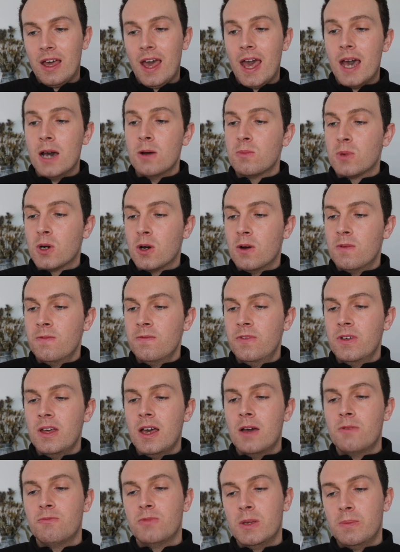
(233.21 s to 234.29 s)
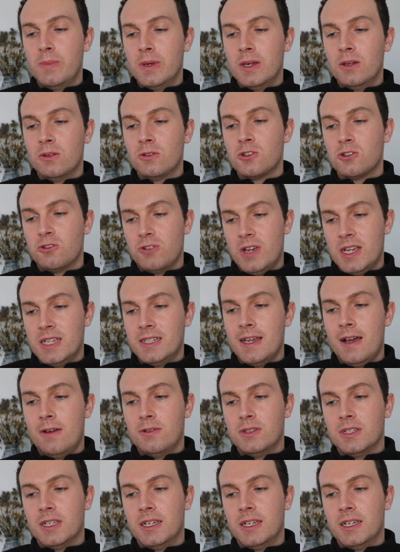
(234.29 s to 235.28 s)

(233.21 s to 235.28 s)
Help comfort and rebuild stressed out